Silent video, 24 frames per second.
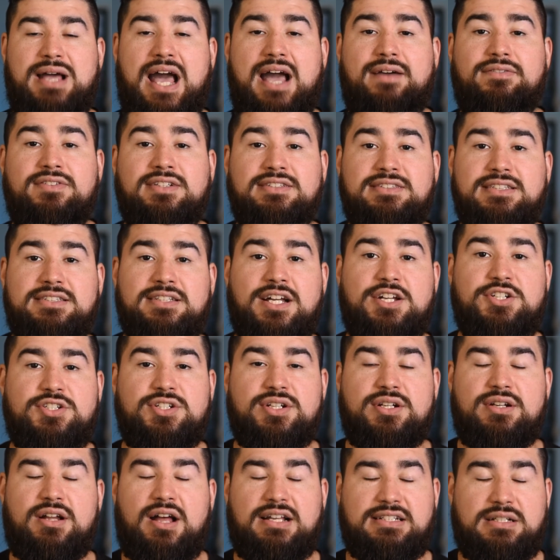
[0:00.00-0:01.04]
having this
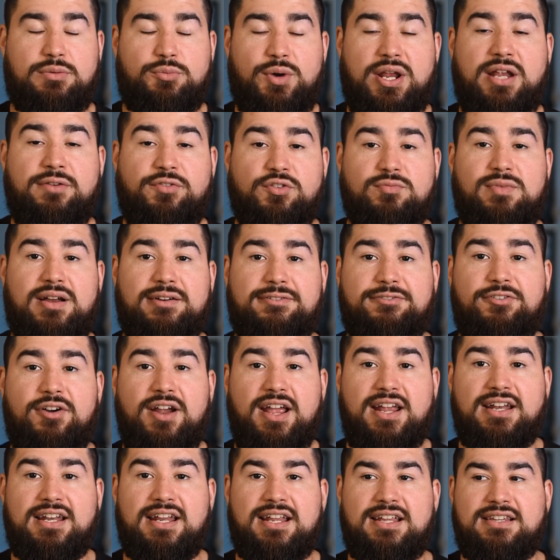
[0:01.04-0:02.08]
discussion, as I'm waiting for my
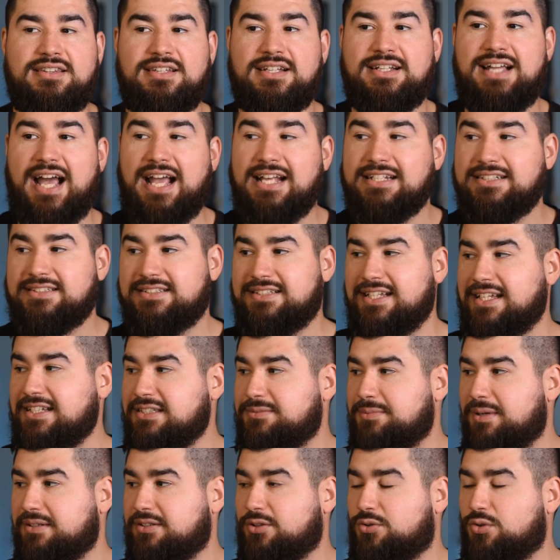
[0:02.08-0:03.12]
friend, the guy
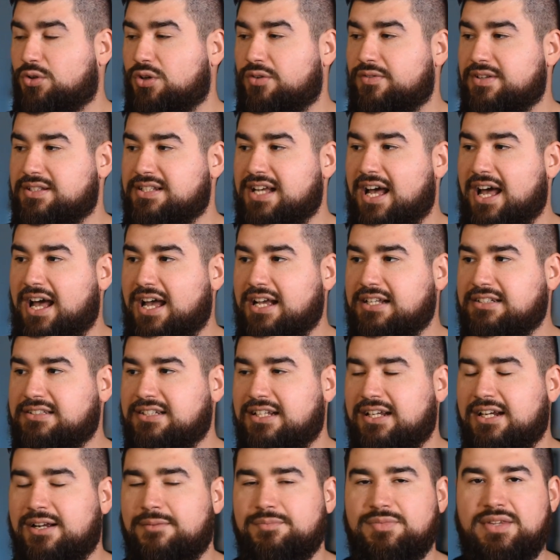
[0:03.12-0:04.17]
sees me at the corner of his eyes
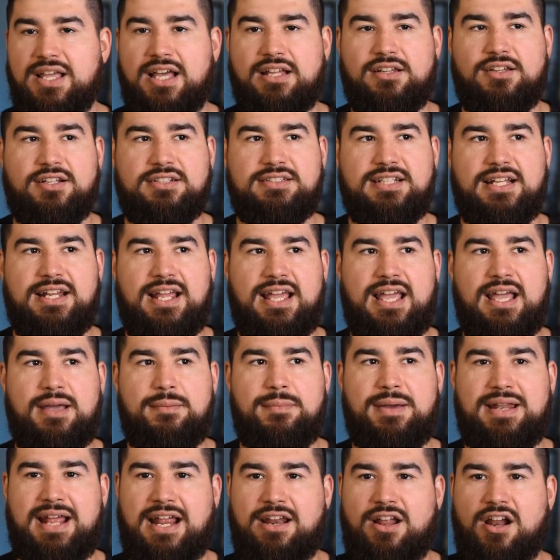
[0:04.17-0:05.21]
and looks at
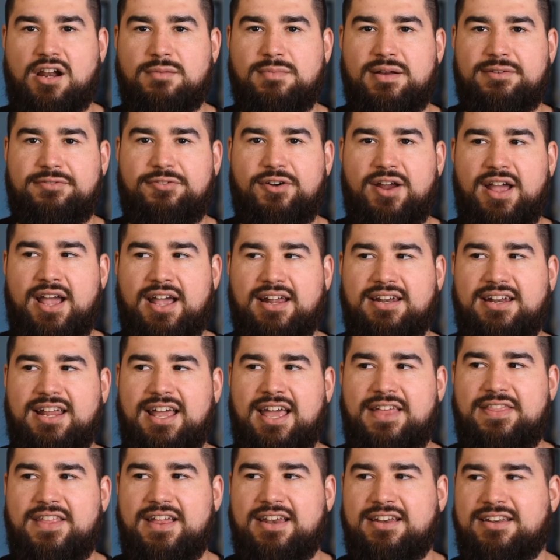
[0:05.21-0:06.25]
him, and I nod at my friend,
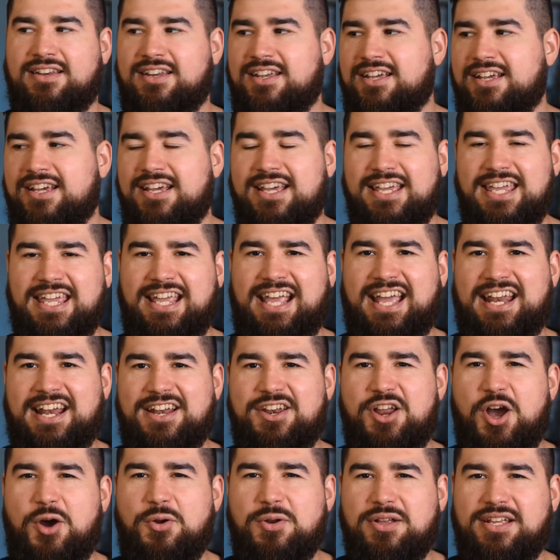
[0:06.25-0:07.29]
and then he
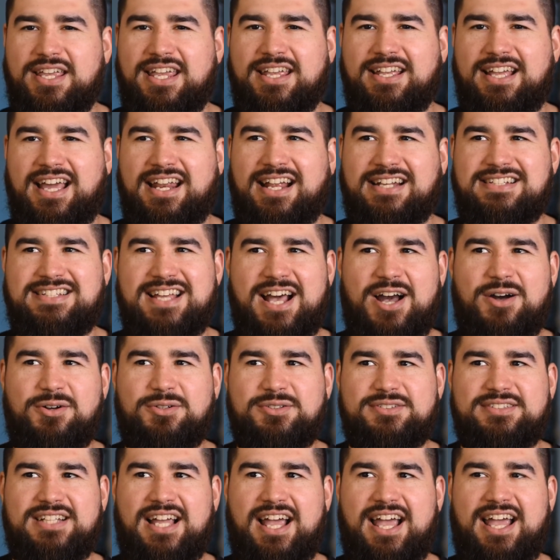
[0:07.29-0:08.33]
kind of
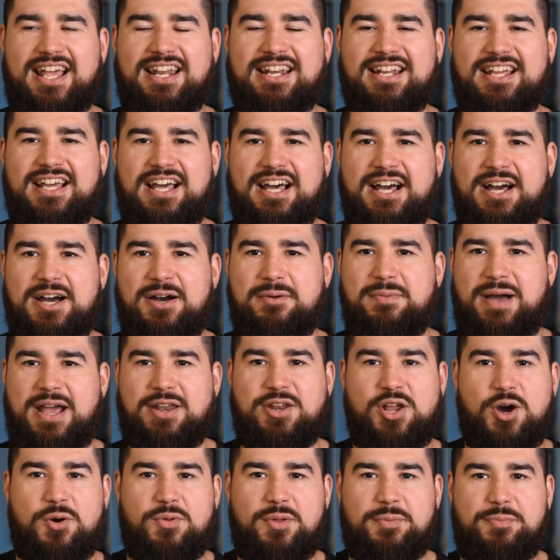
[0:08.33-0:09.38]
tells that I
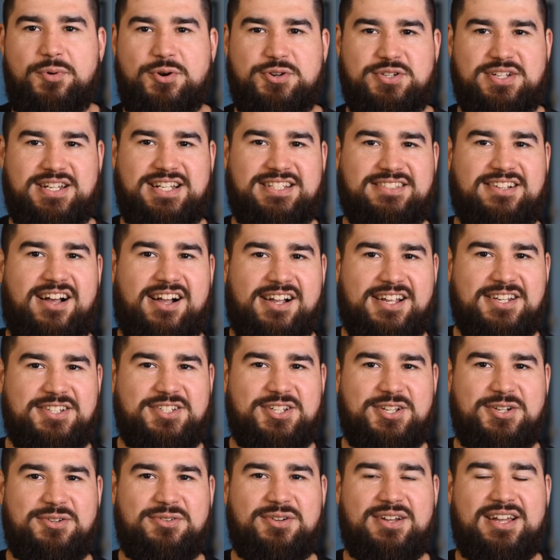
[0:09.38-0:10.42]
know the person he's talking
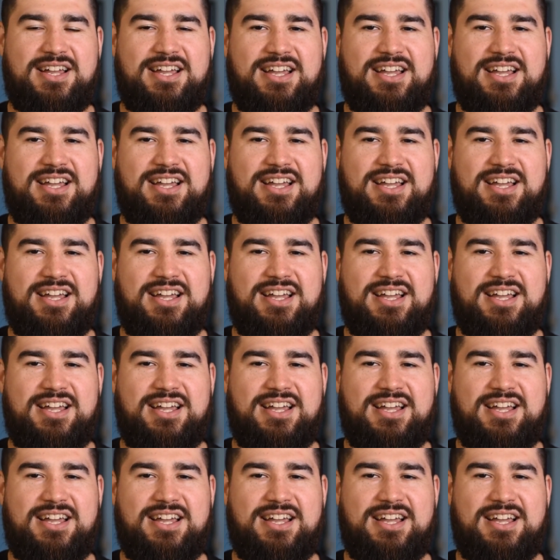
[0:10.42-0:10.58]
to,